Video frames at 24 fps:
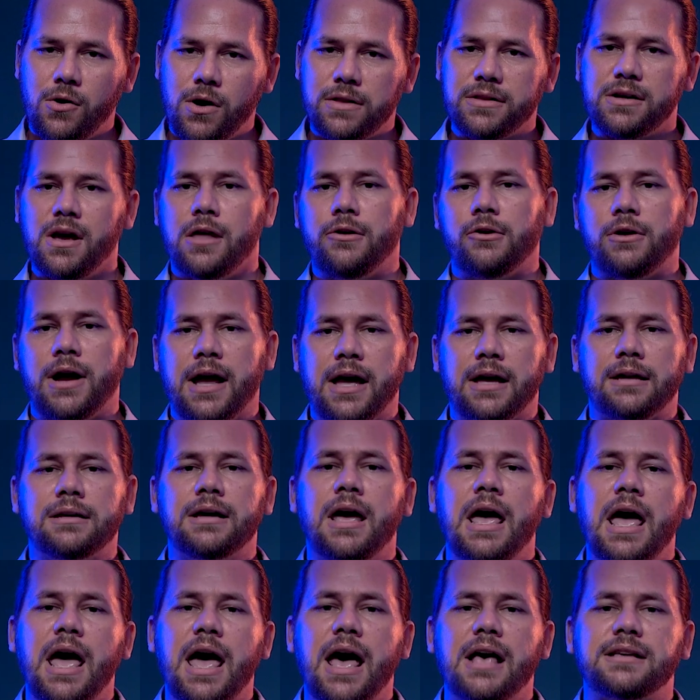on the other hand,
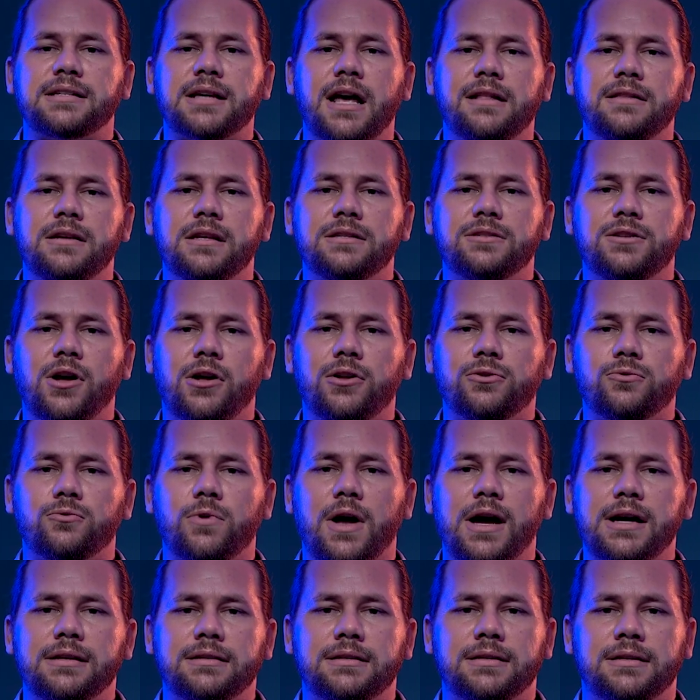has had the adult right